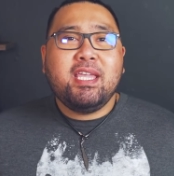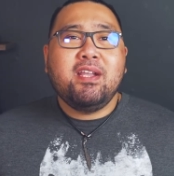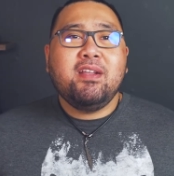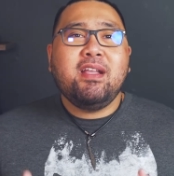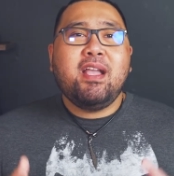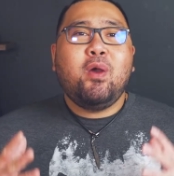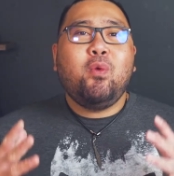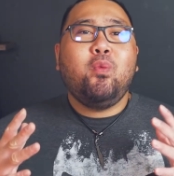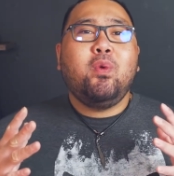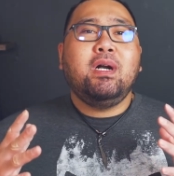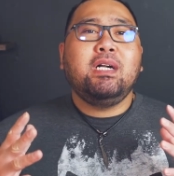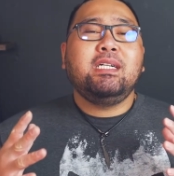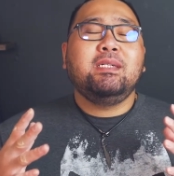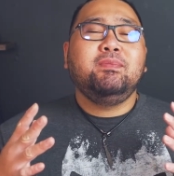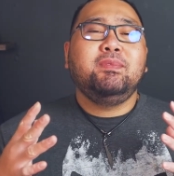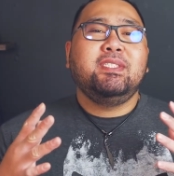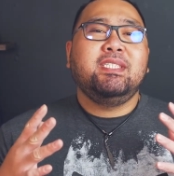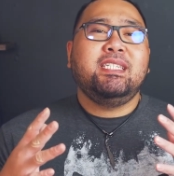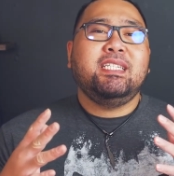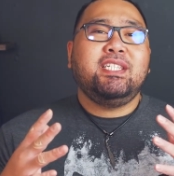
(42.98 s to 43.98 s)
here and
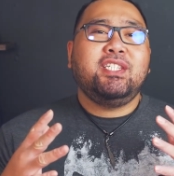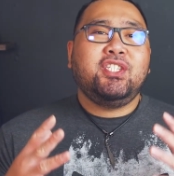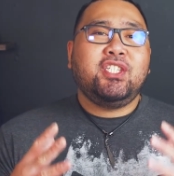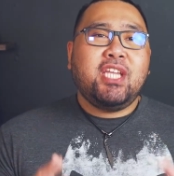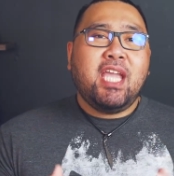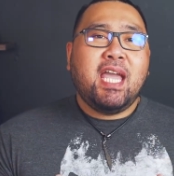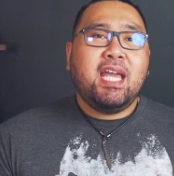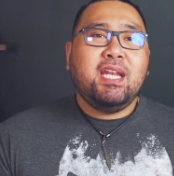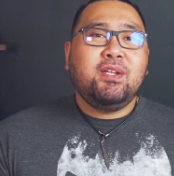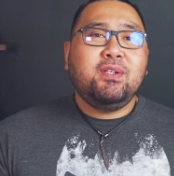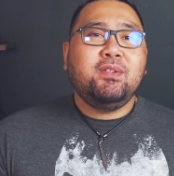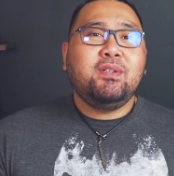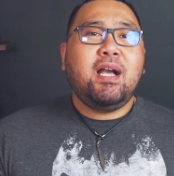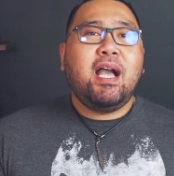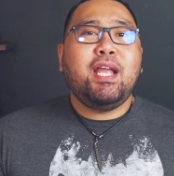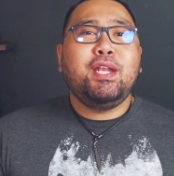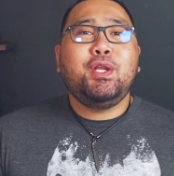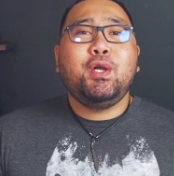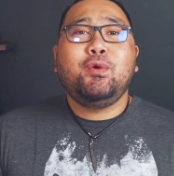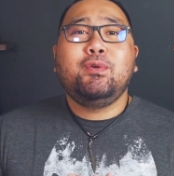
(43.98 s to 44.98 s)
welcome to the channel.
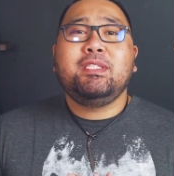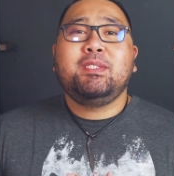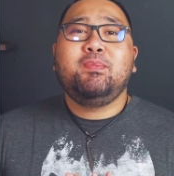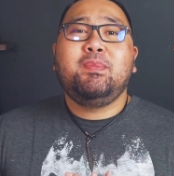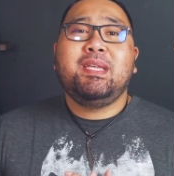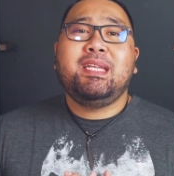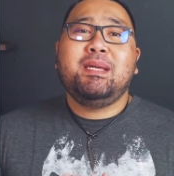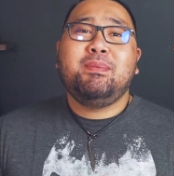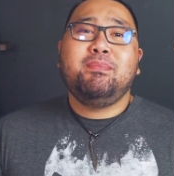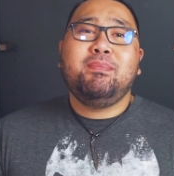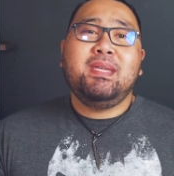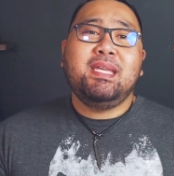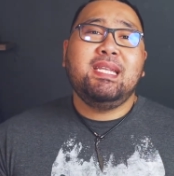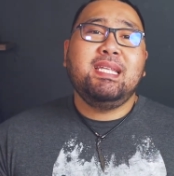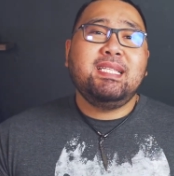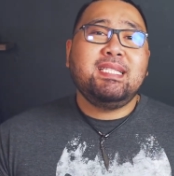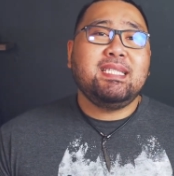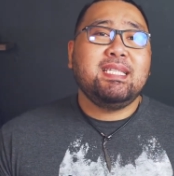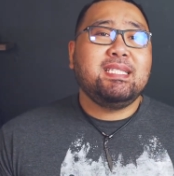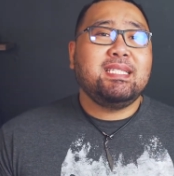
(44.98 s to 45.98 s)
I know it's been a
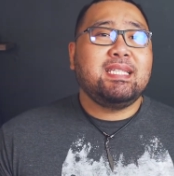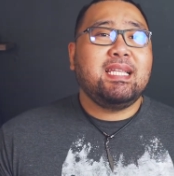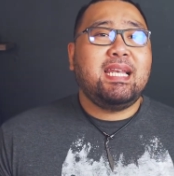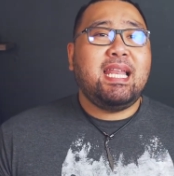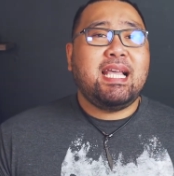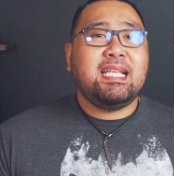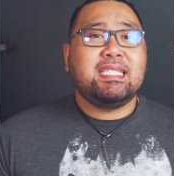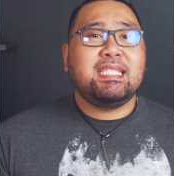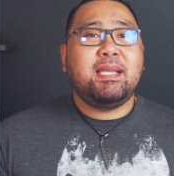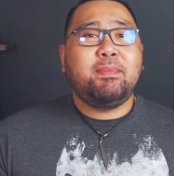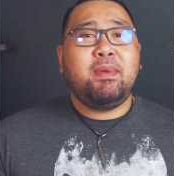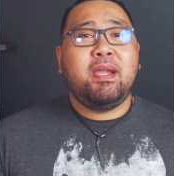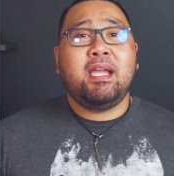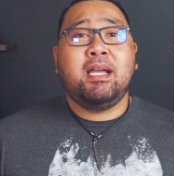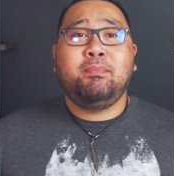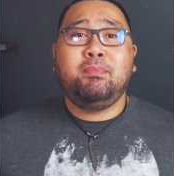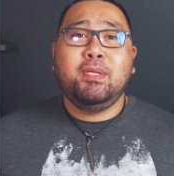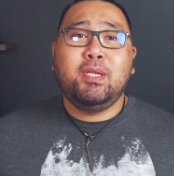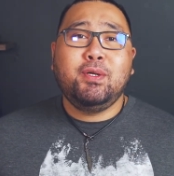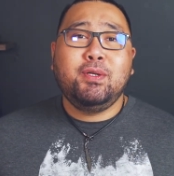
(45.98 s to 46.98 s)
minute since the last time I
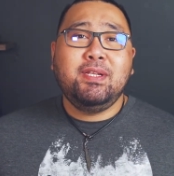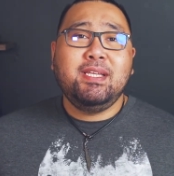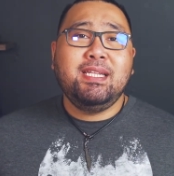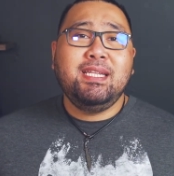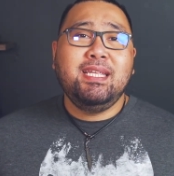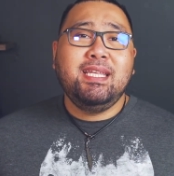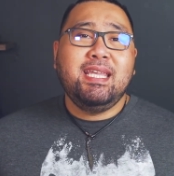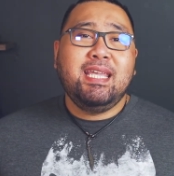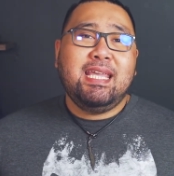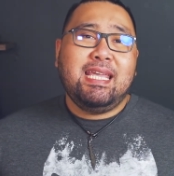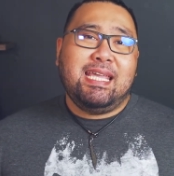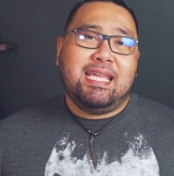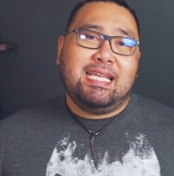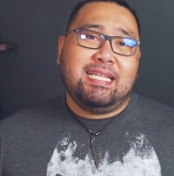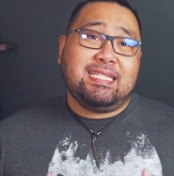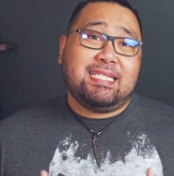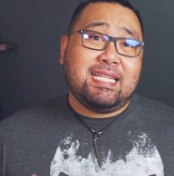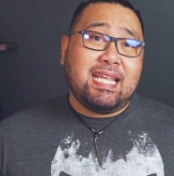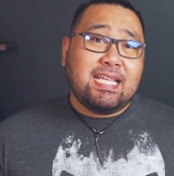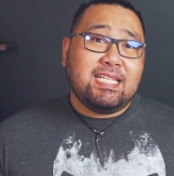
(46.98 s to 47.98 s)
uploaded.
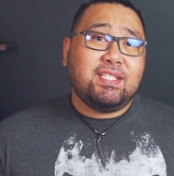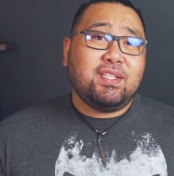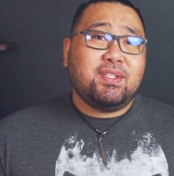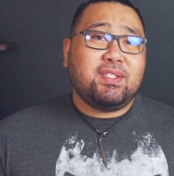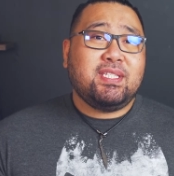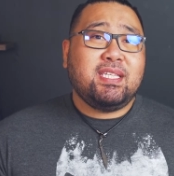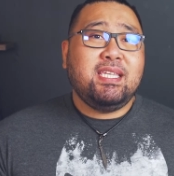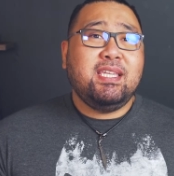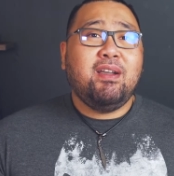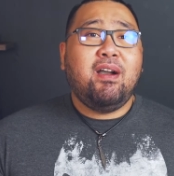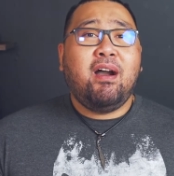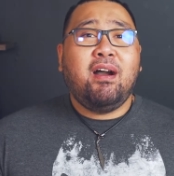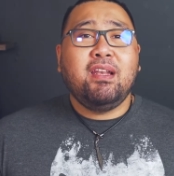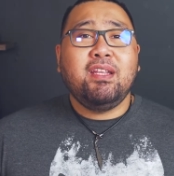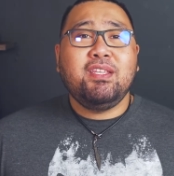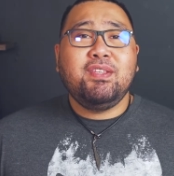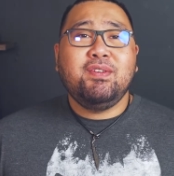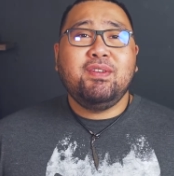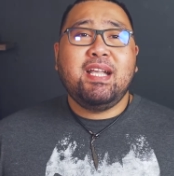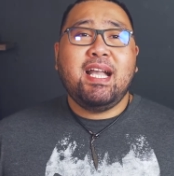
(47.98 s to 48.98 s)
It's nice to see all
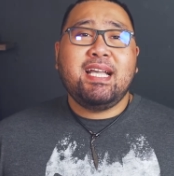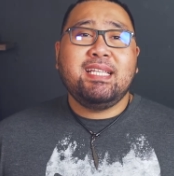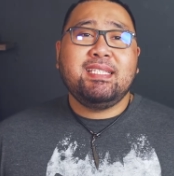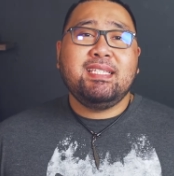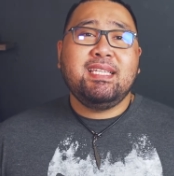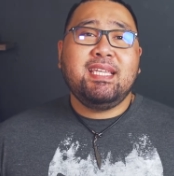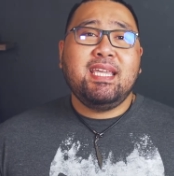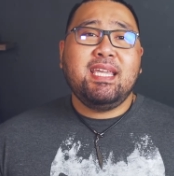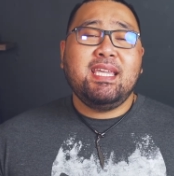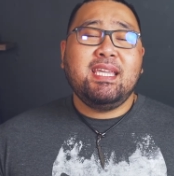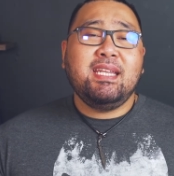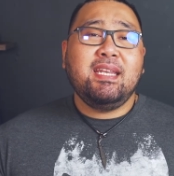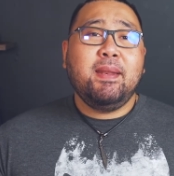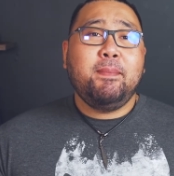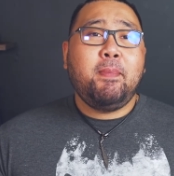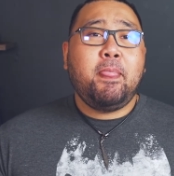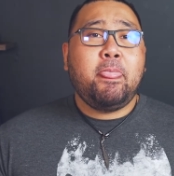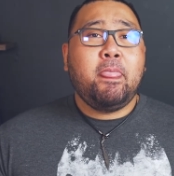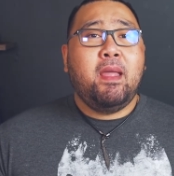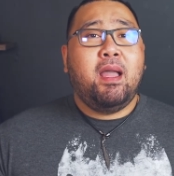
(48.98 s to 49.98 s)
of you guys again.
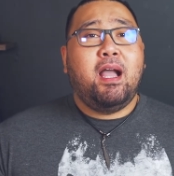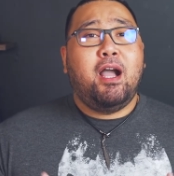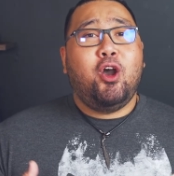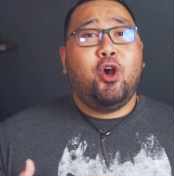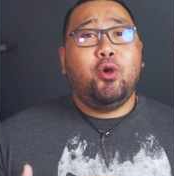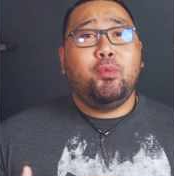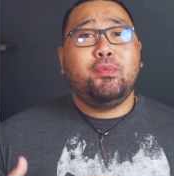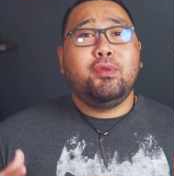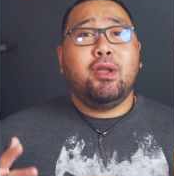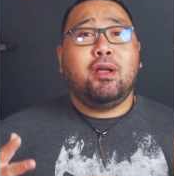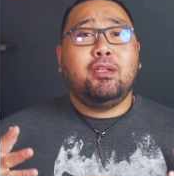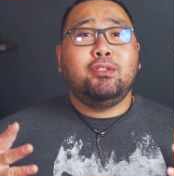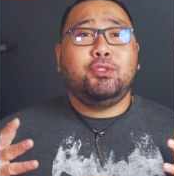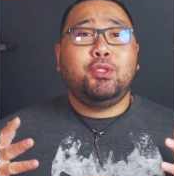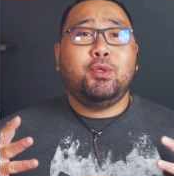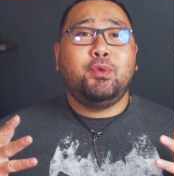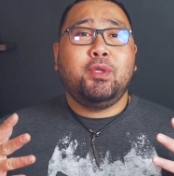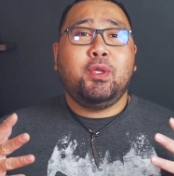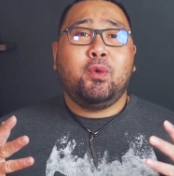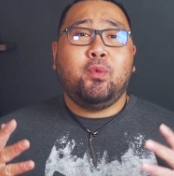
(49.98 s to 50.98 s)
I hope y'all are
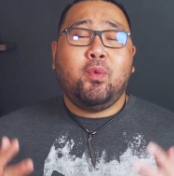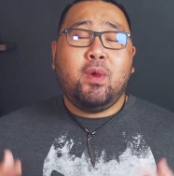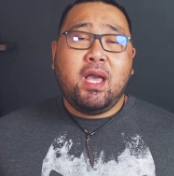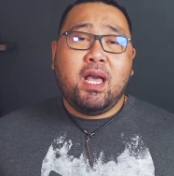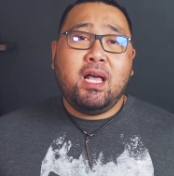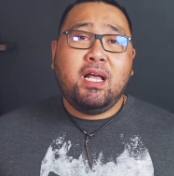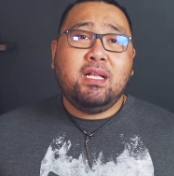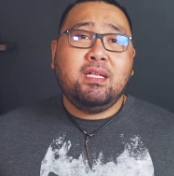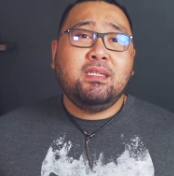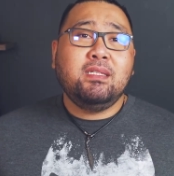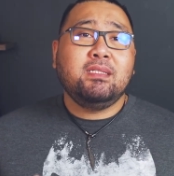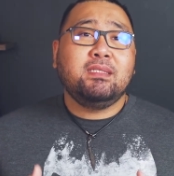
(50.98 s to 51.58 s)
doing well,